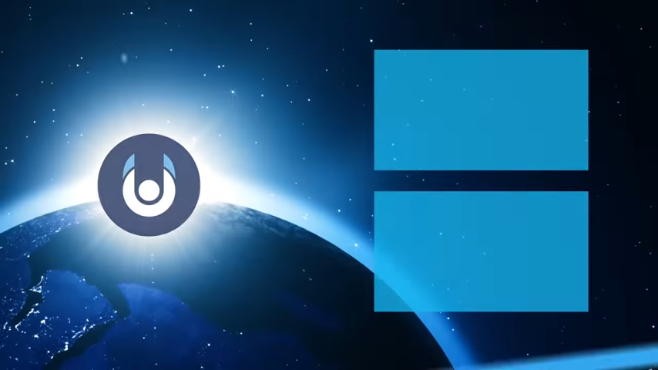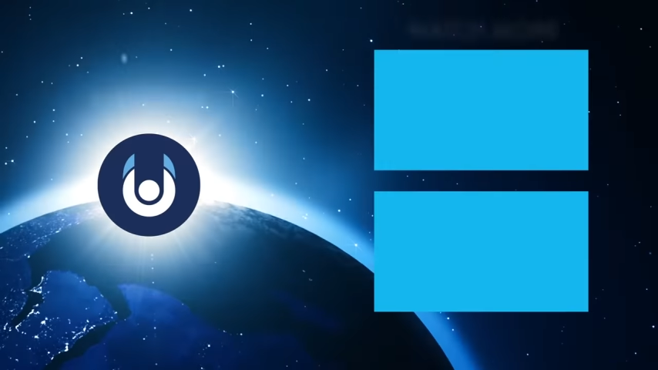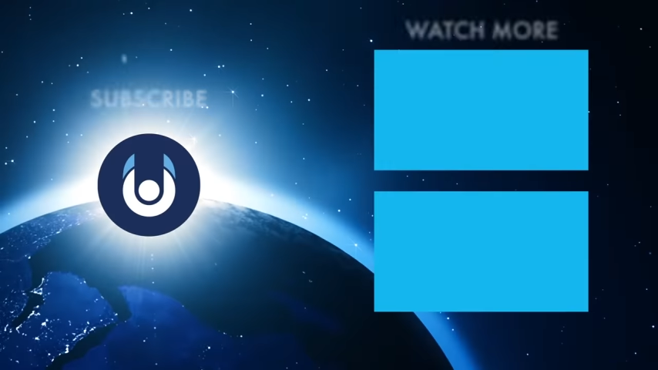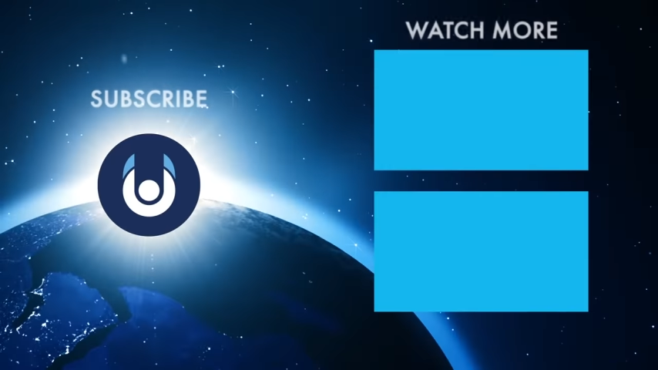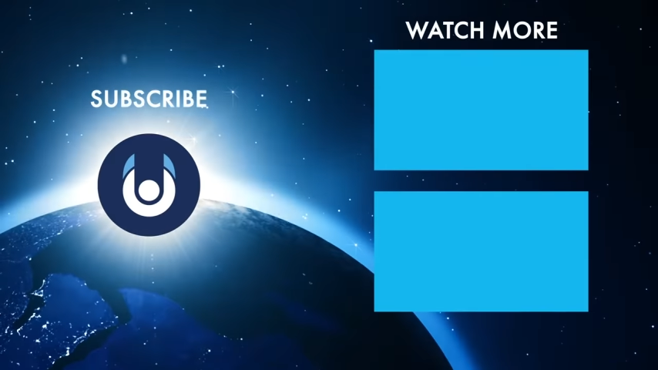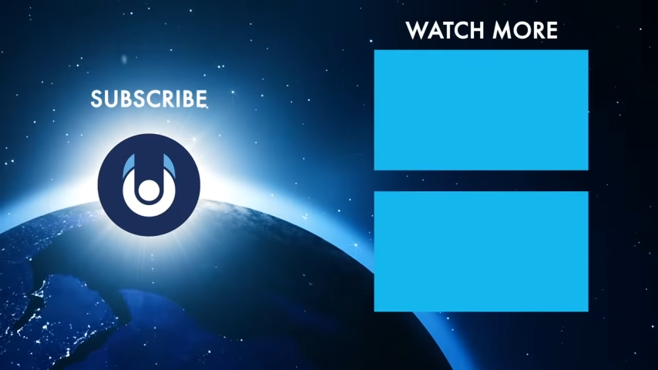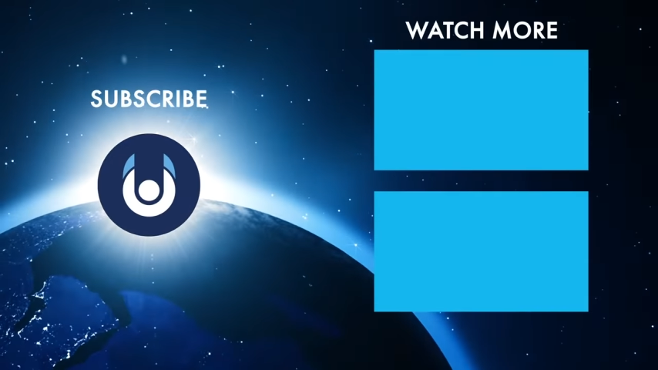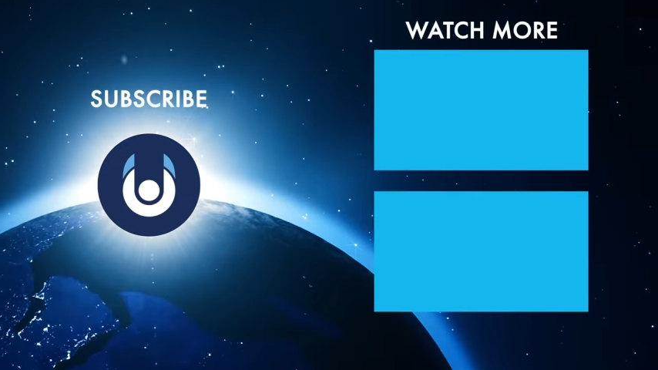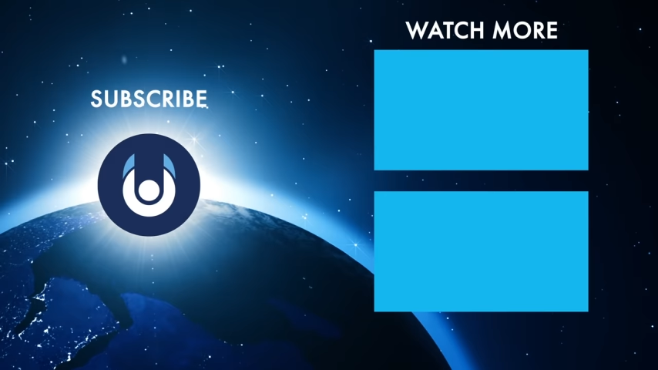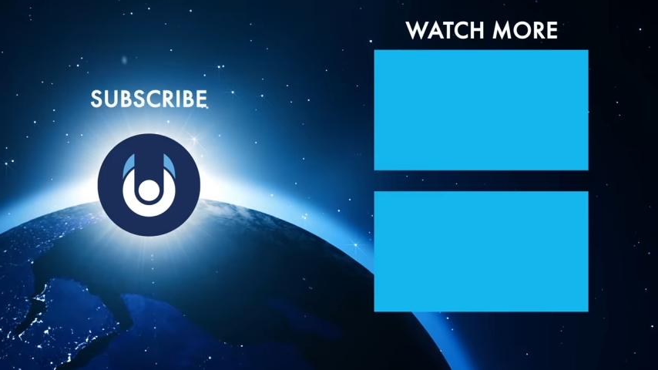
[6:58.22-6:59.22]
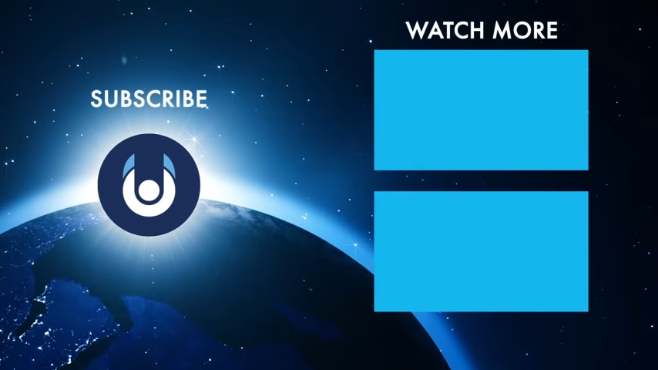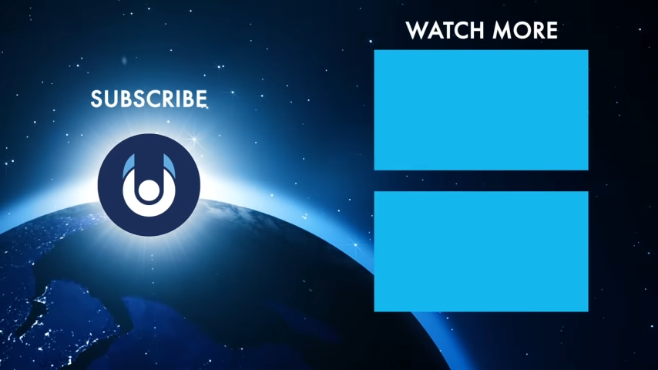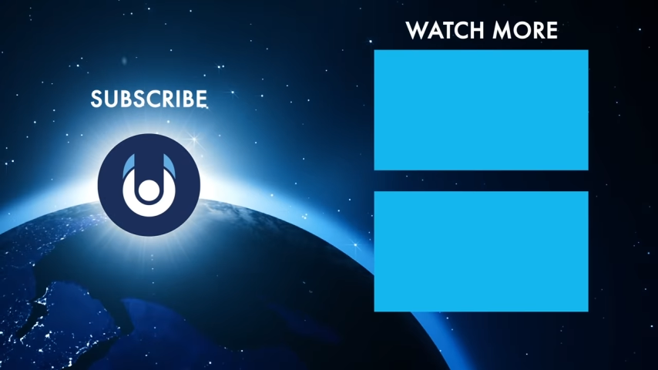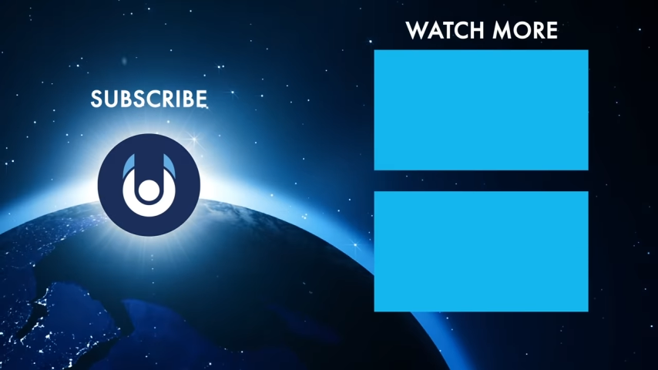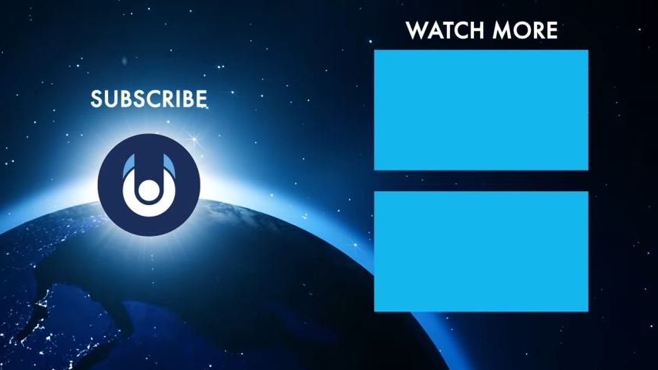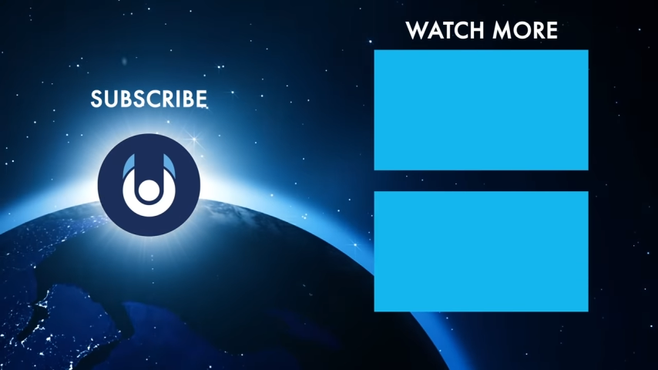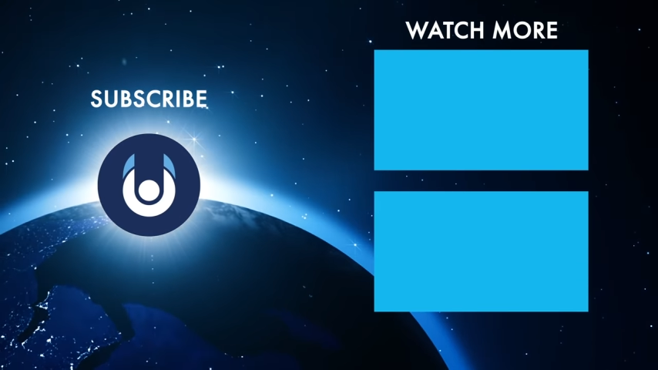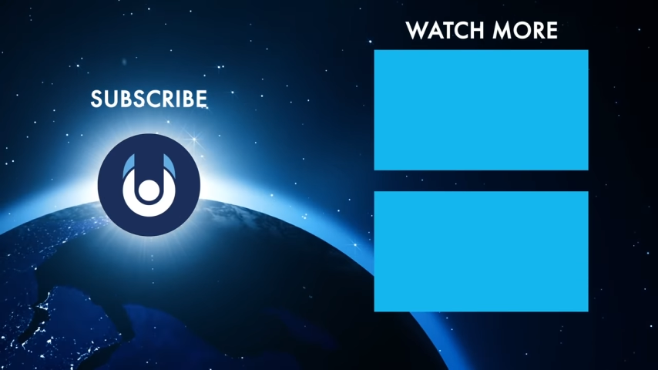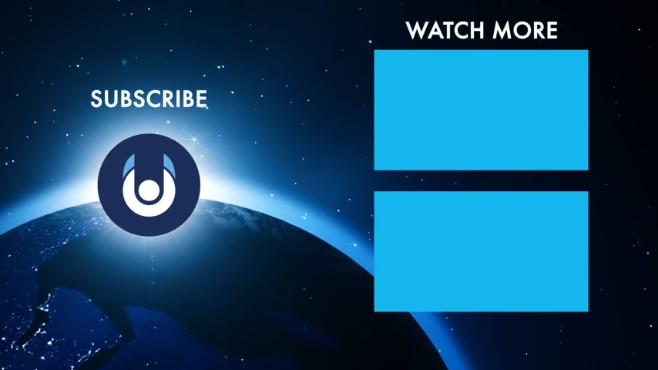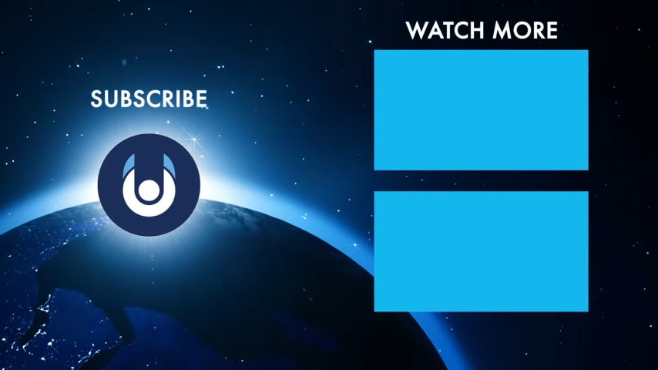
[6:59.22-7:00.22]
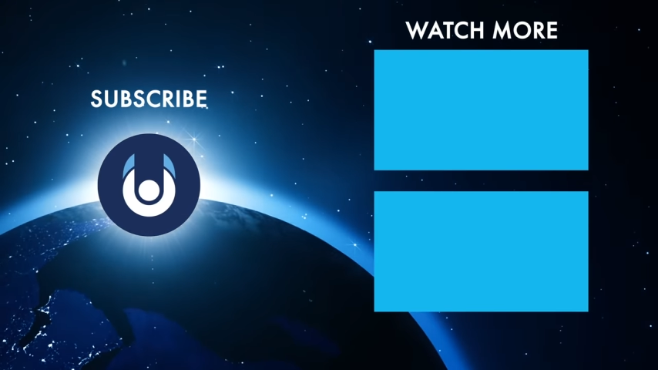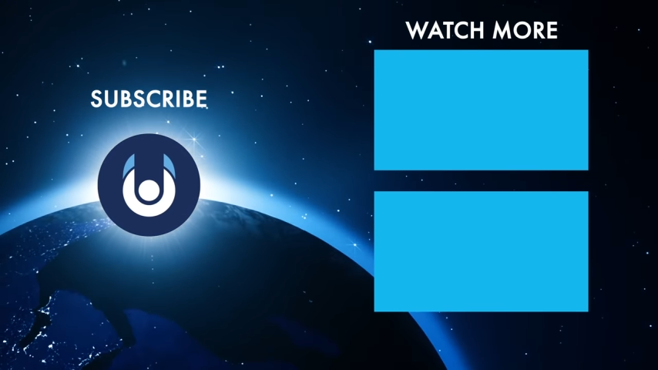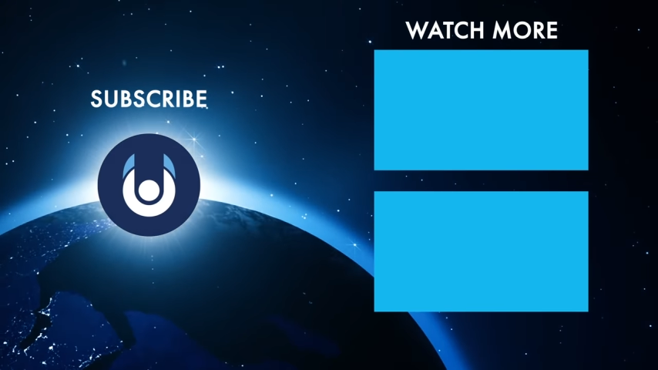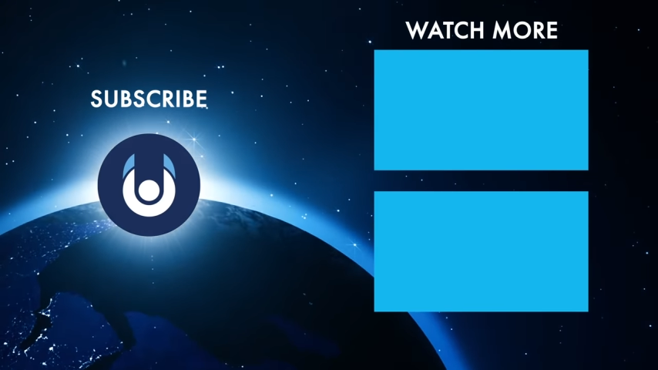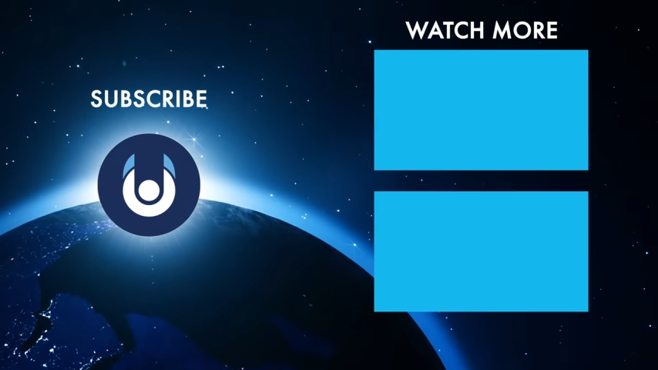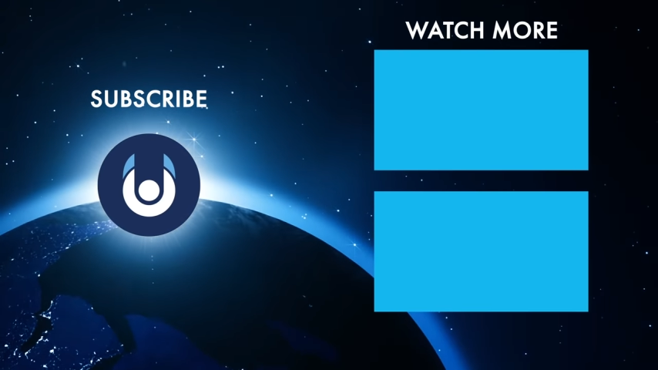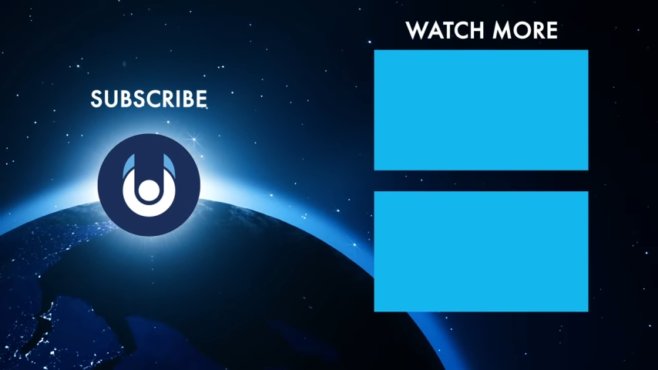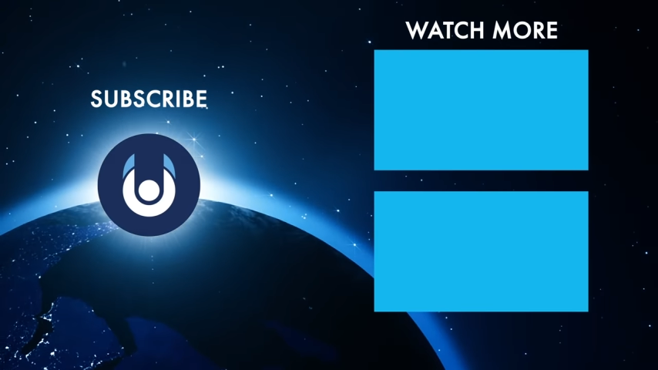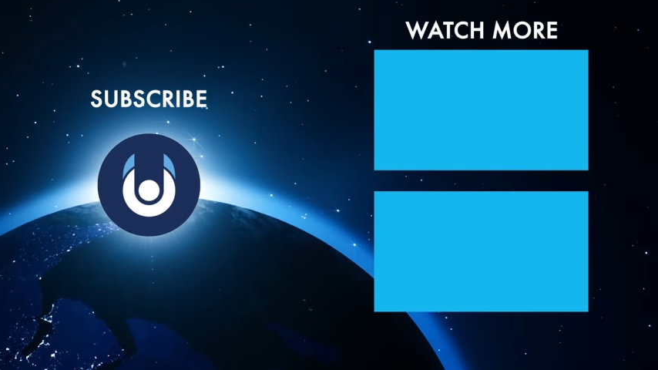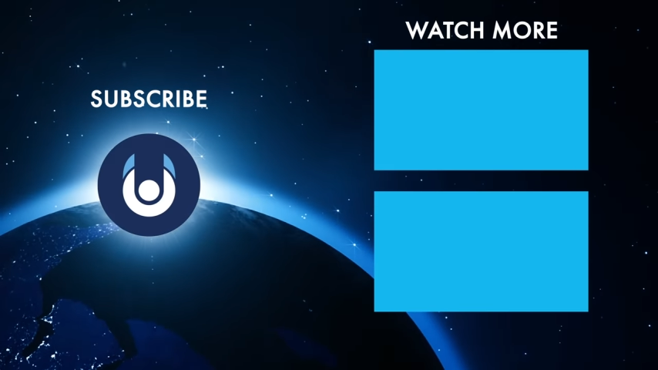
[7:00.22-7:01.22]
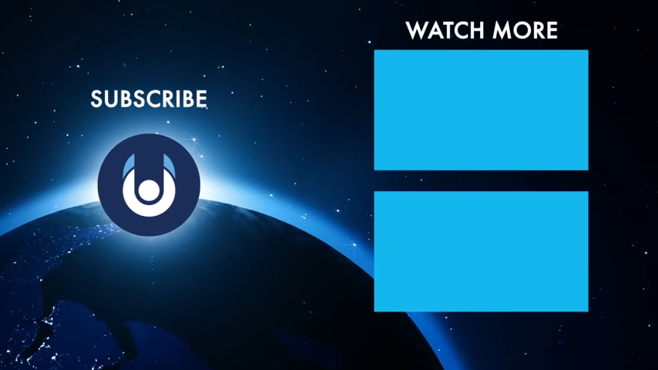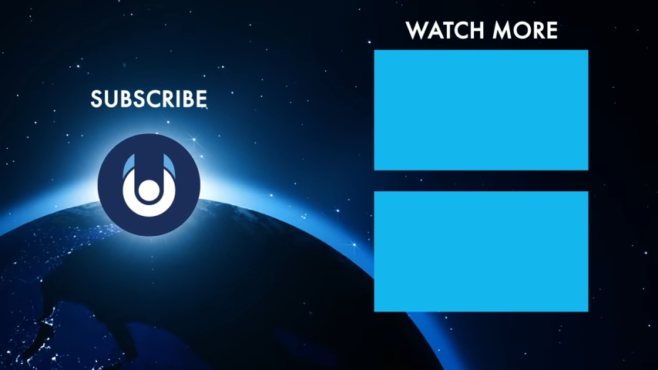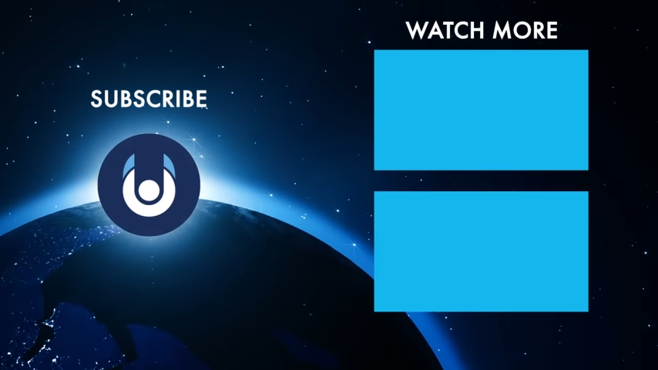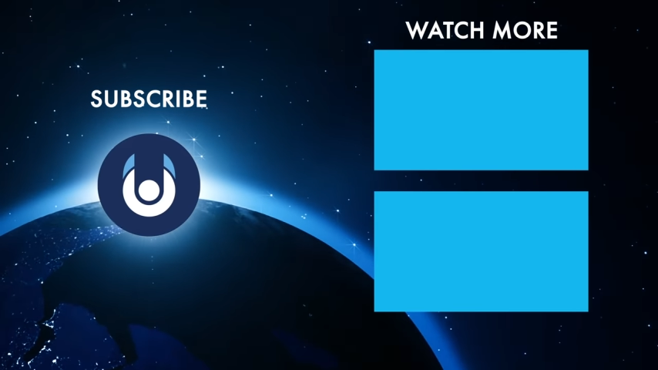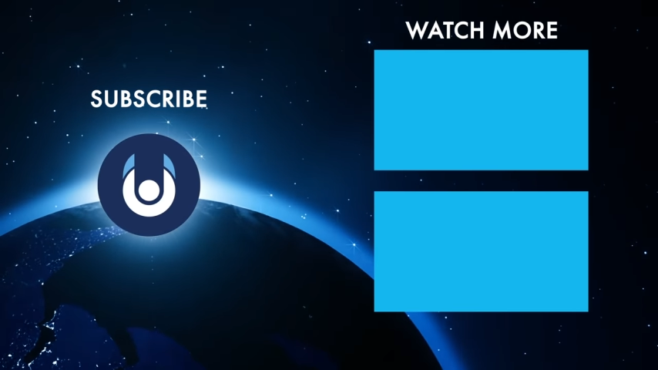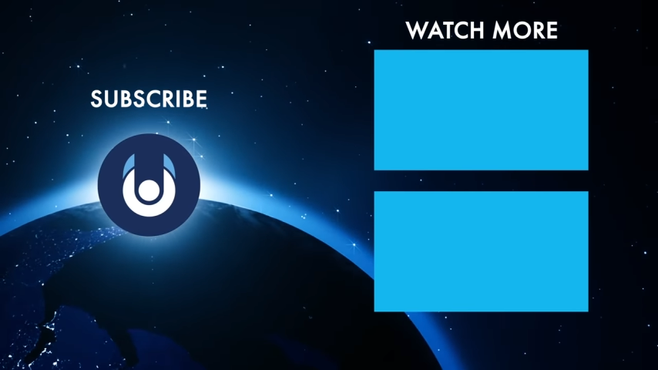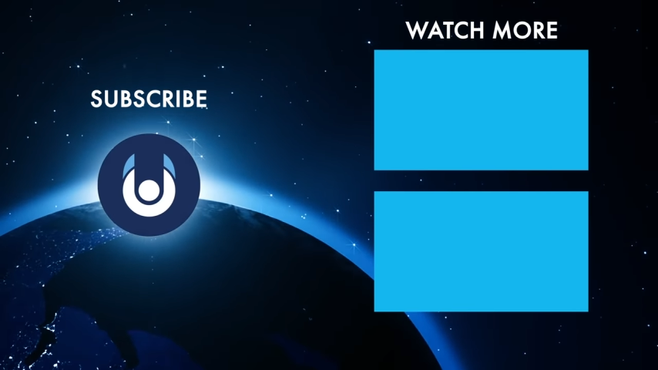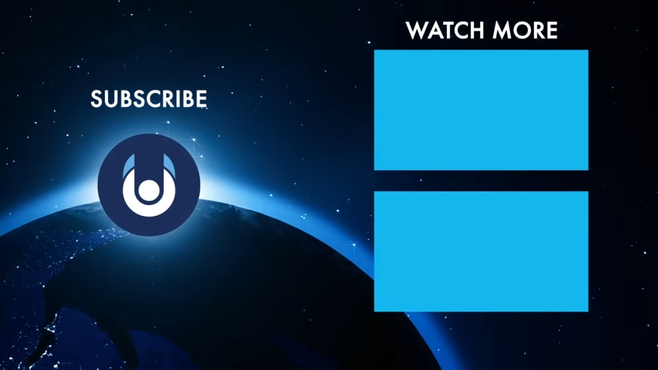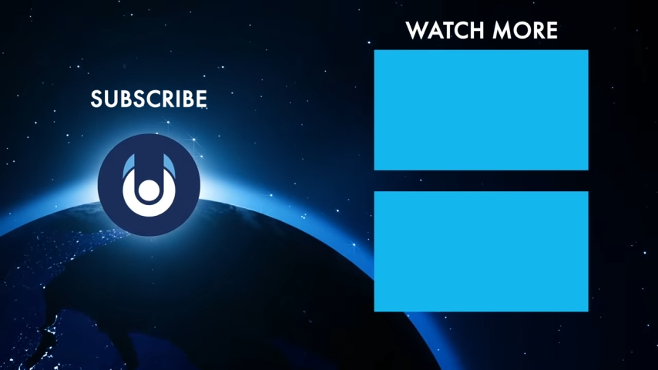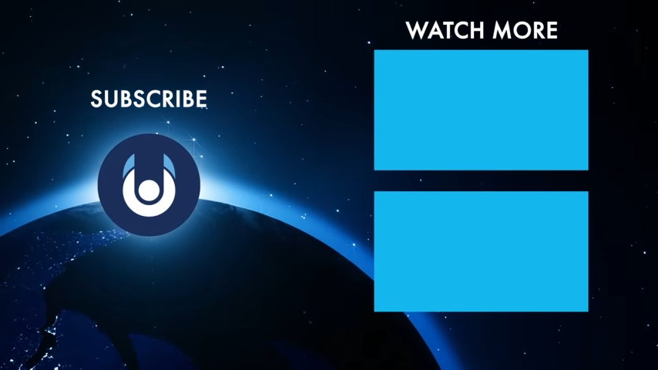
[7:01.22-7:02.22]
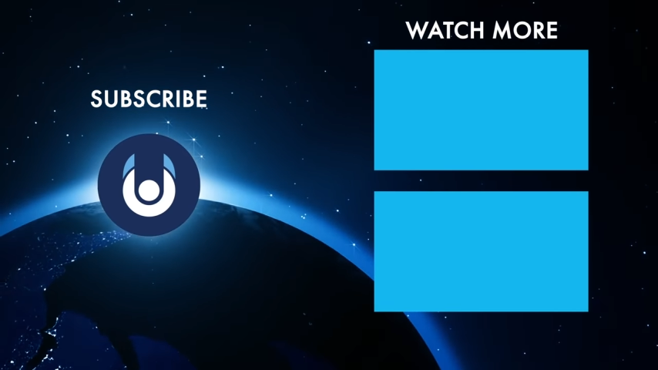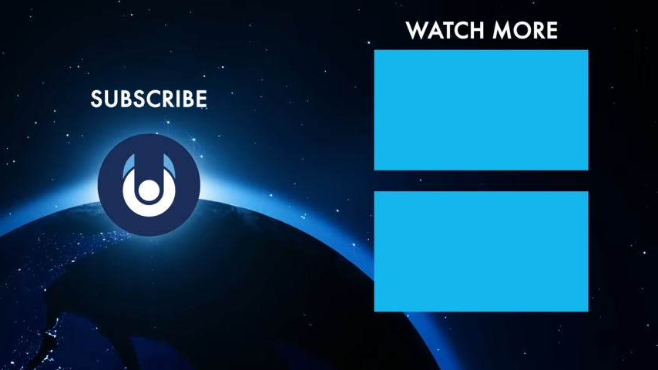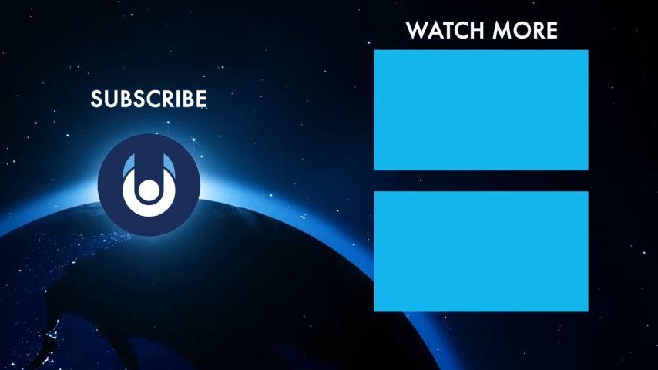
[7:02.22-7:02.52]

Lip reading: [unreadable: no face in view]